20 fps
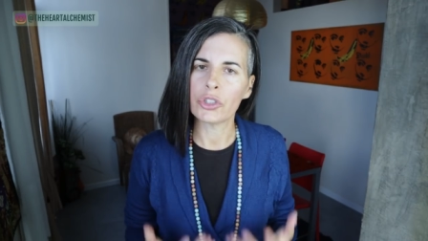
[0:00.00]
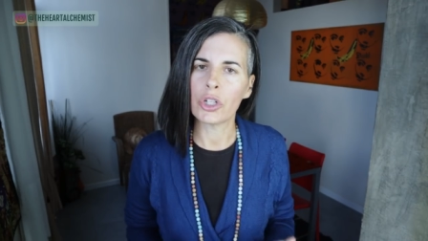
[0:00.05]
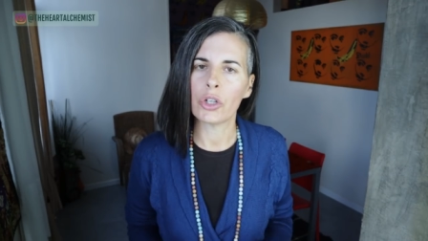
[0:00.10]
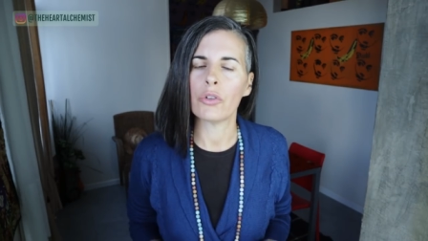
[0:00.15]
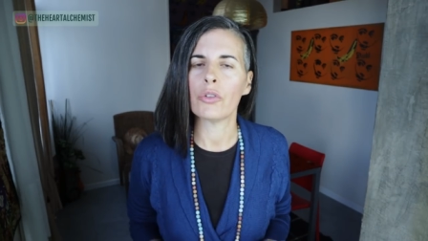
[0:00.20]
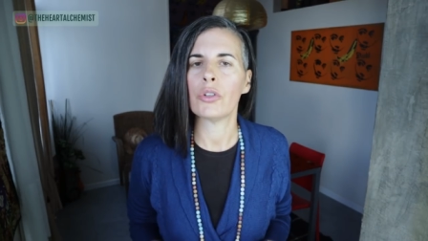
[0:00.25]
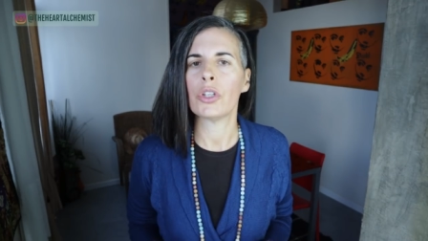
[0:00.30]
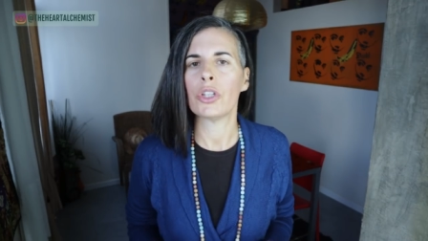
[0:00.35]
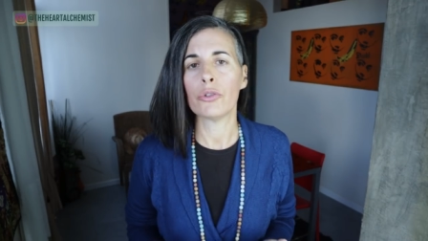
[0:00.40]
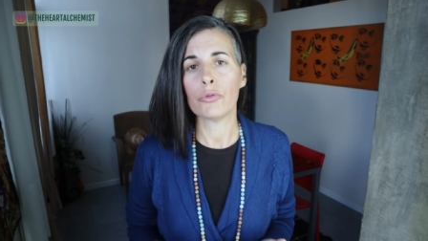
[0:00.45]

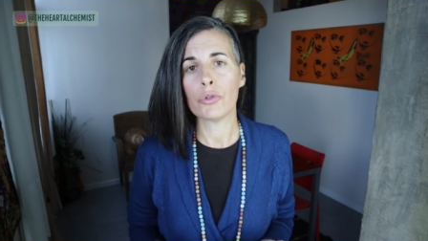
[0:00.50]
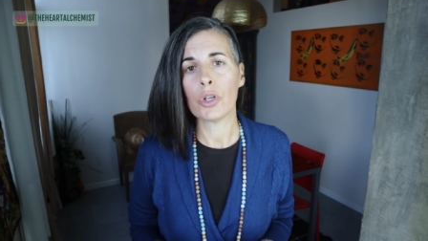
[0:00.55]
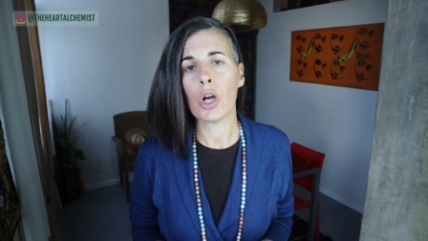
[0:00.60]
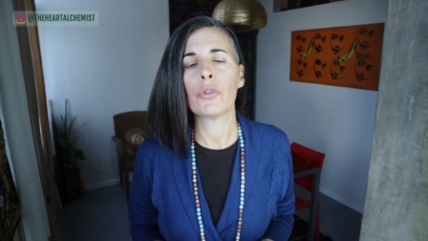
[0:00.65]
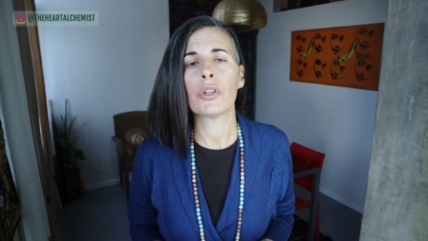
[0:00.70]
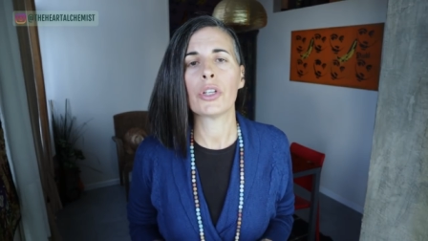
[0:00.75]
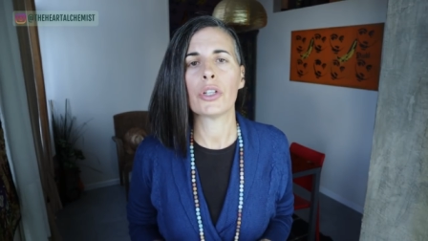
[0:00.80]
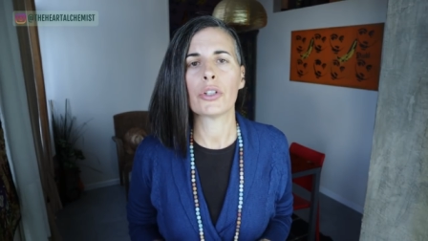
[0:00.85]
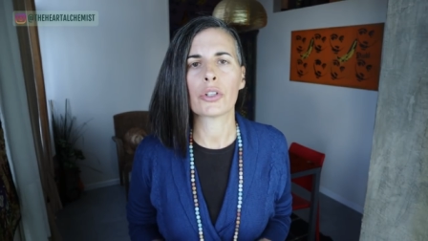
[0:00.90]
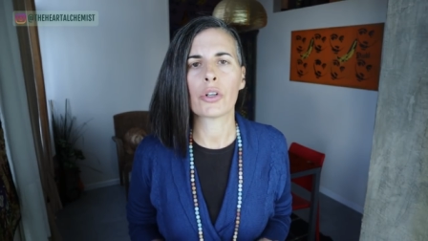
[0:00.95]
know you
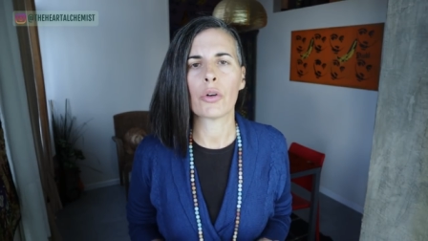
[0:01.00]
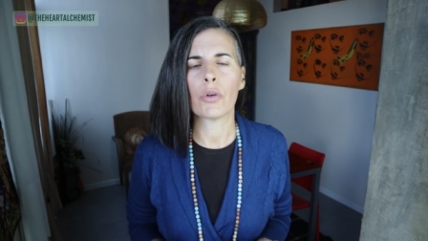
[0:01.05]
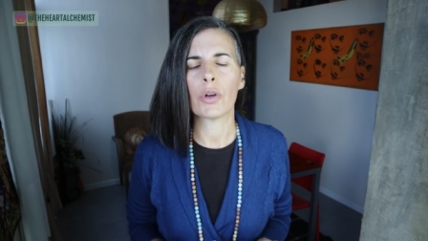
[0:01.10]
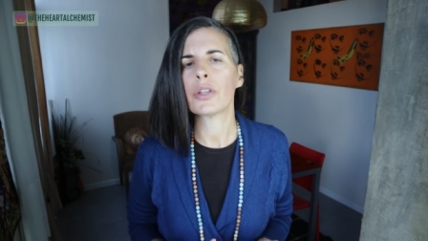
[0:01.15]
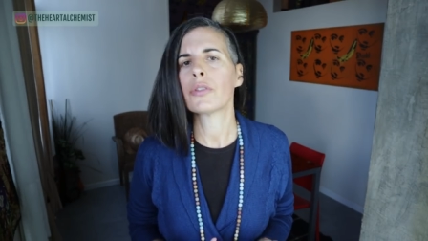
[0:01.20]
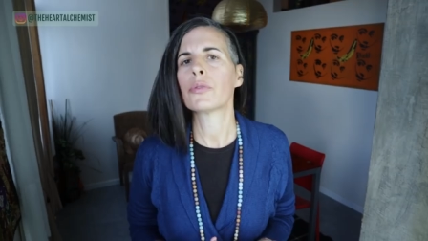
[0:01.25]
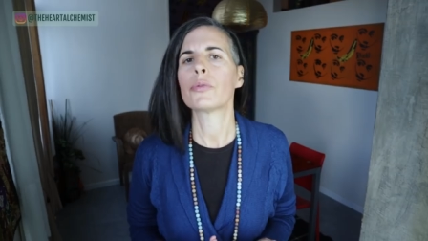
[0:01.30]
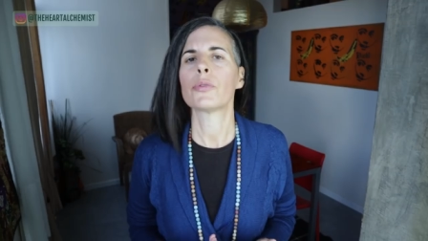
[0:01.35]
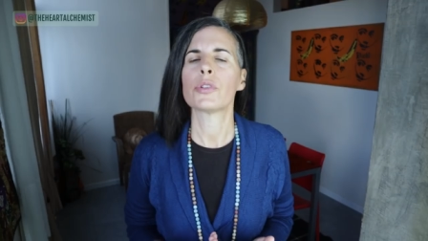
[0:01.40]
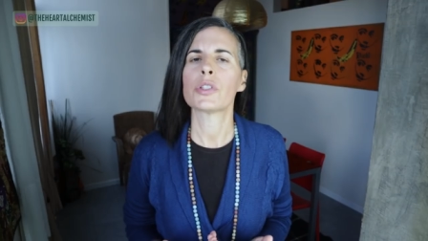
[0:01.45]
know that you're
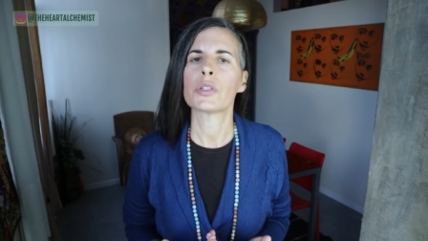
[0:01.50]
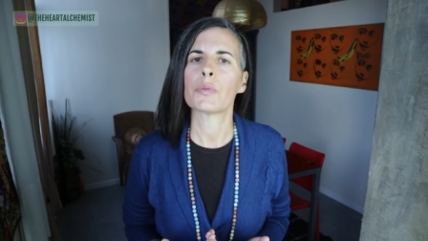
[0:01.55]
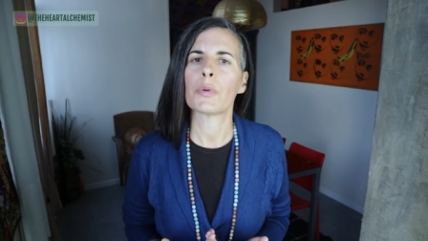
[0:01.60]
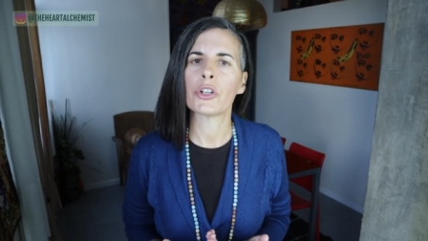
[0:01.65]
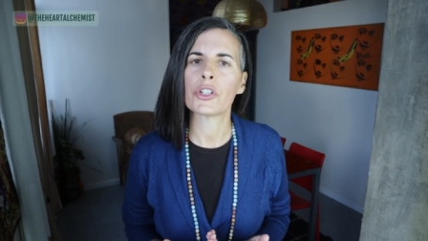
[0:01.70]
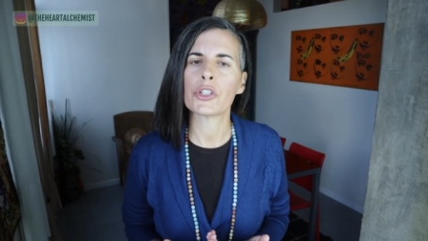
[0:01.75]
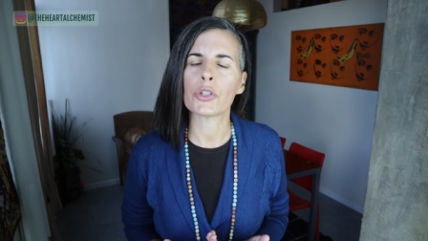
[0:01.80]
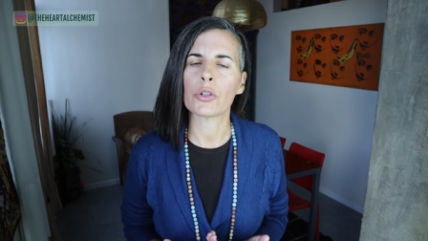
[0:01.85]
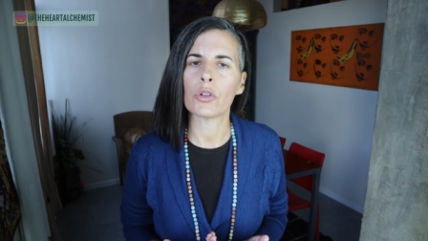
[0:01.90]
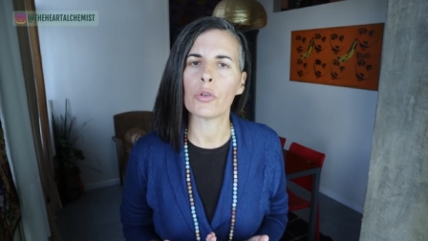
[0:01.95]
going through a
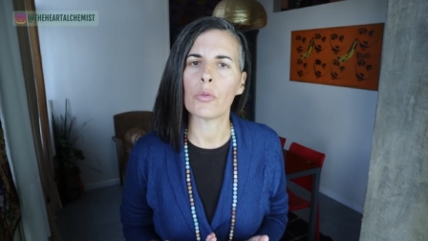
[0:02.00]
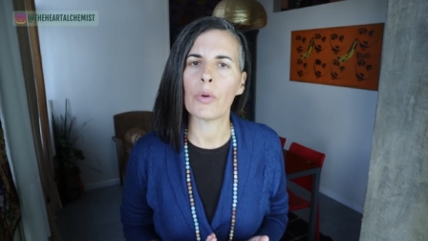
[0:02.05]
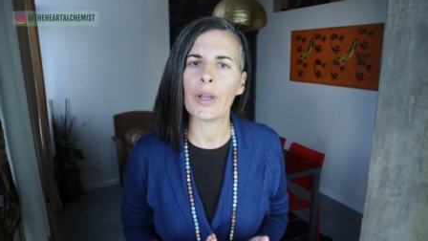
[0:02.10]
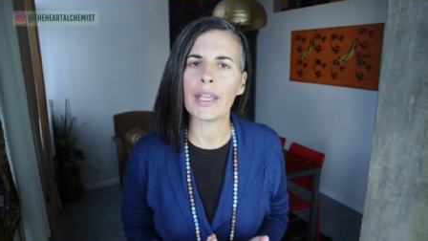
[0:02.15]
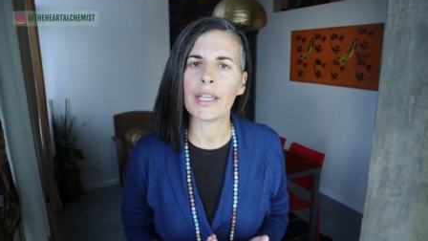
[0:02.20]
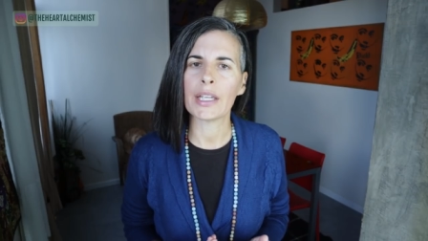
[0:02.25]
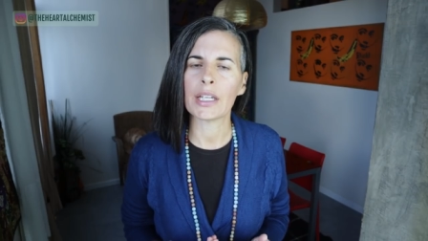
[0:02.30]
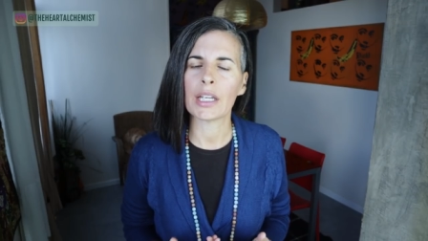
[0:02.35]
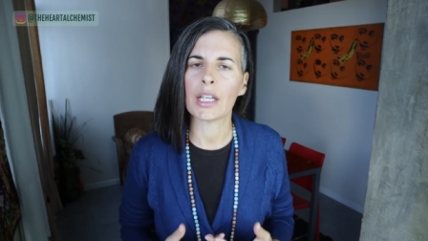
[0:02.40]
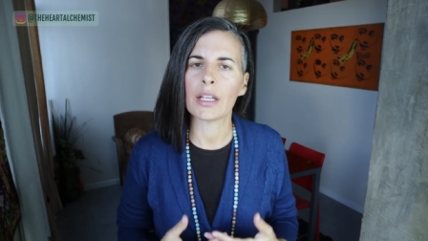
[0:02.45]
spiritual
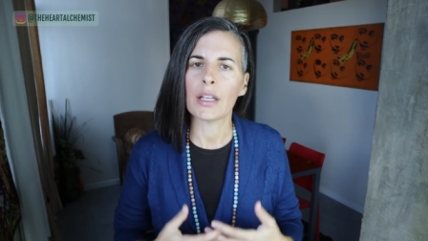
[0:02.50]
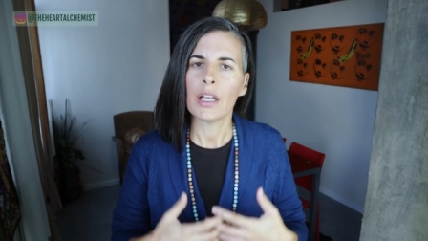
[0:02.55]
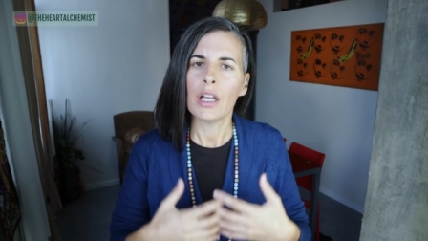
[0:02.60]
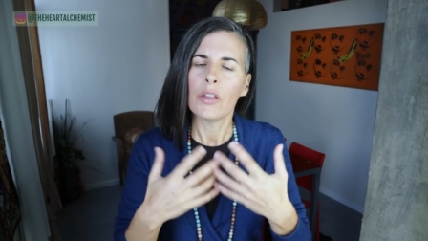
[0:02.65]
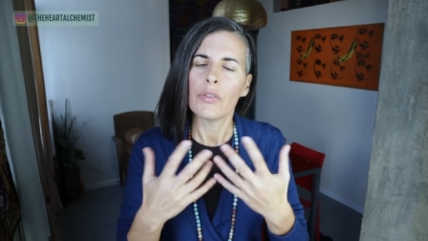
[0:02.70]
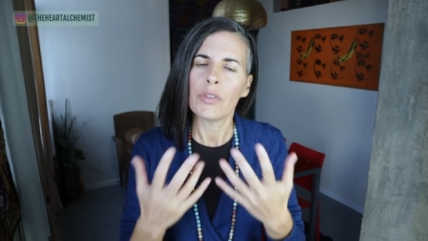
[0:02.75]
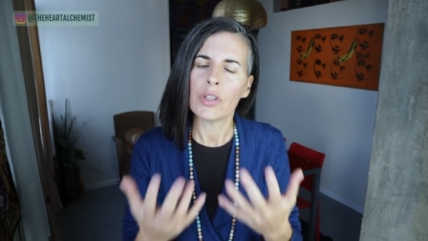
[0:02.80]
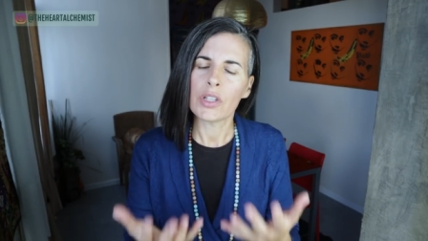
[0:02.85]
awakening,